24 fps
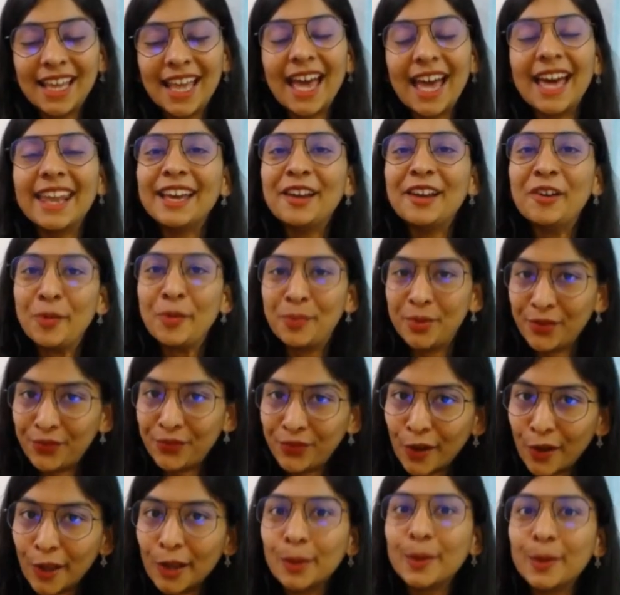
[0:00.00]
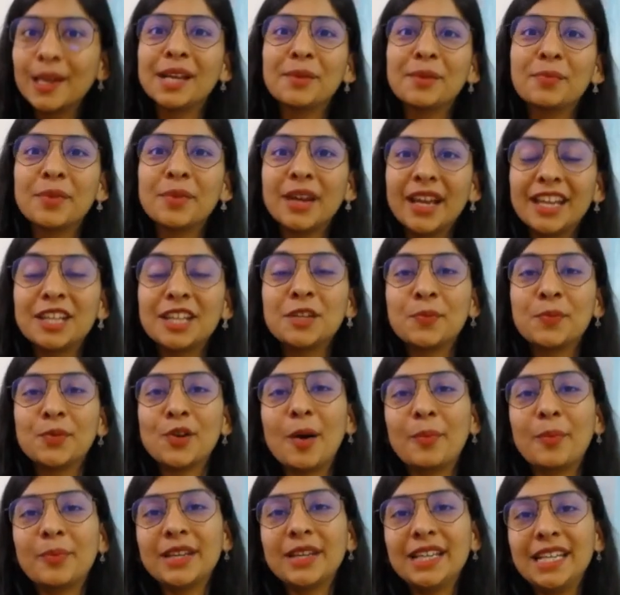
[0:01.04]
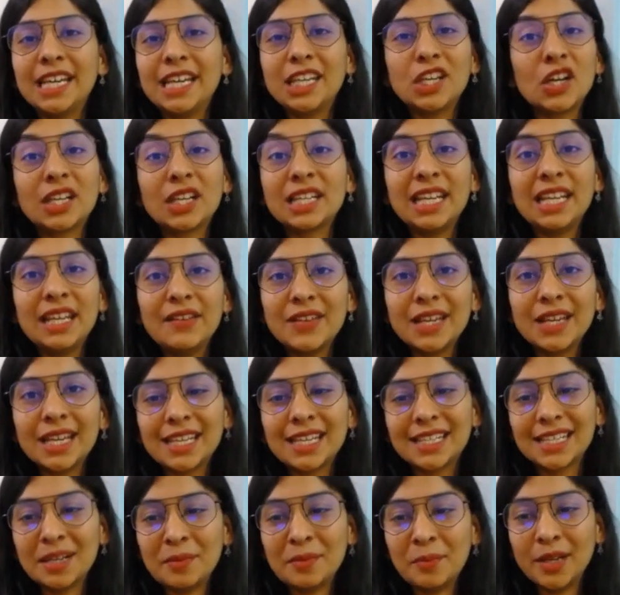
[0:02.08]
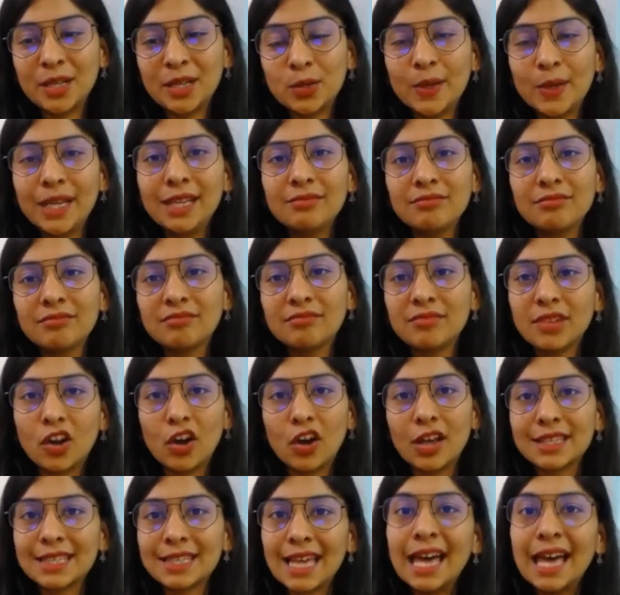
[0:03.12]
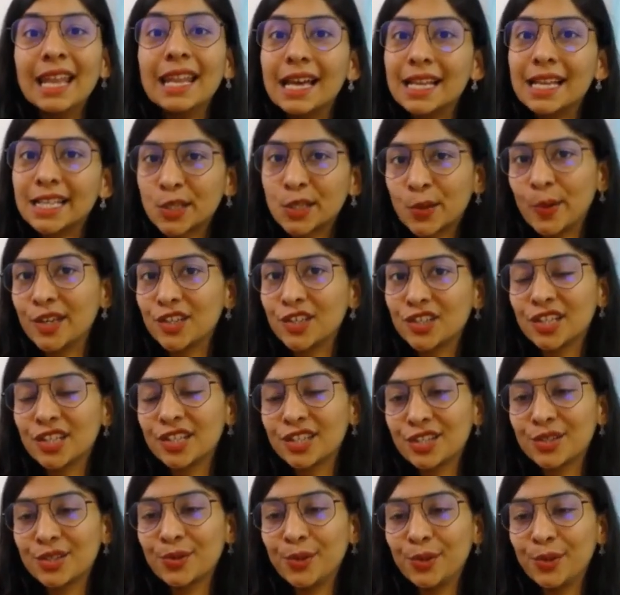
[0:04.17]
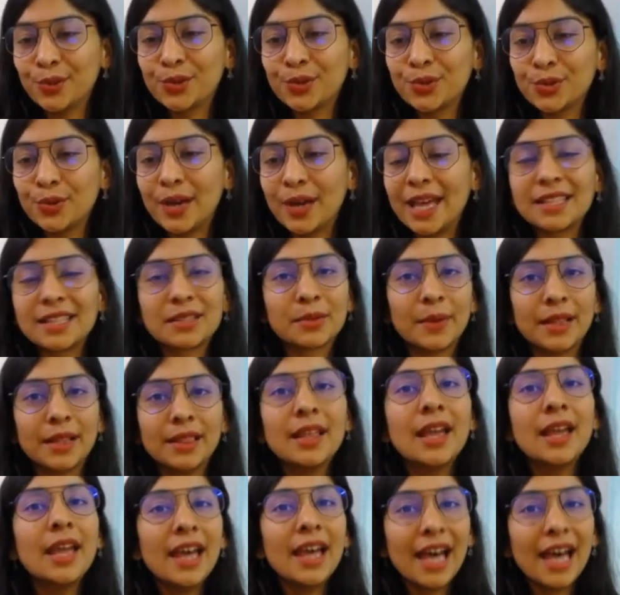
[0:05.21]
And I hope you're following it properly and not leaving it in between because I'll ask questions to you too as well.